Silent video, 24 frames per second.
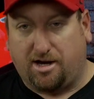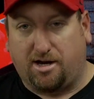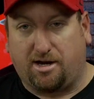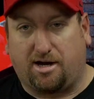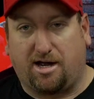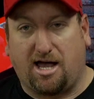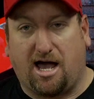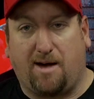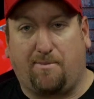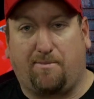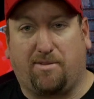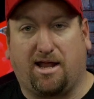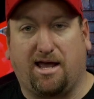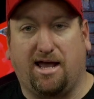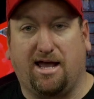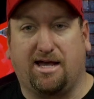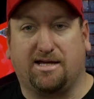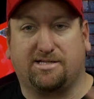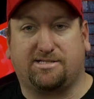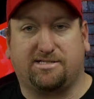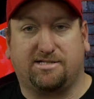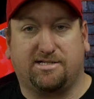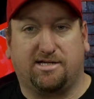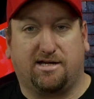God
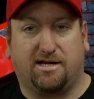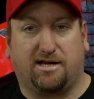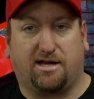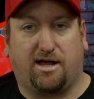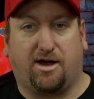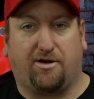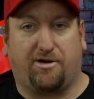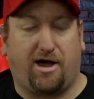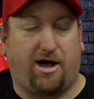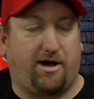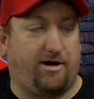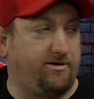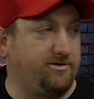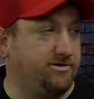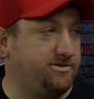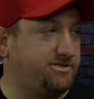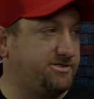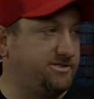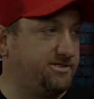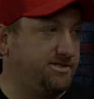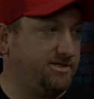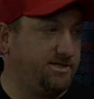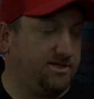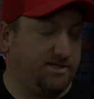bless. Go Dogs.